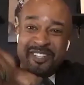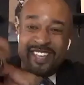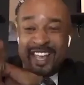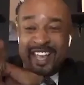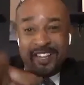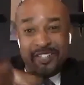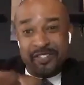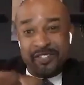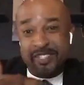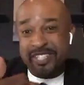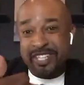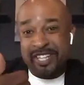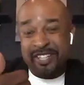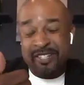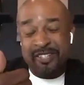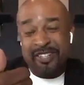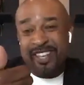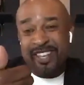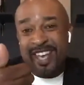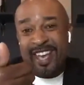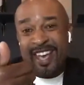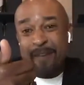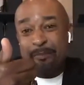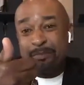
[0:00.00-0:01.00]
can't you
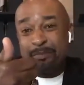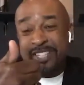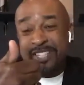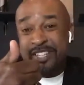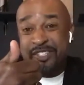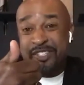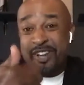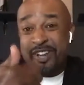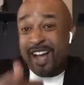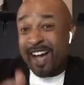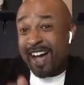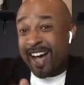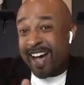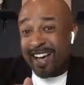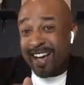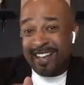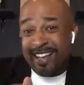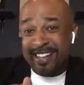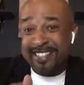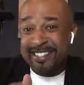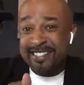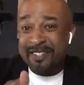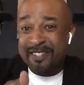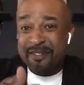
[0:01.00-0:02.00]
can't bleach your
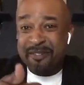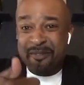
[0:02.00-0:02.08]
eyes,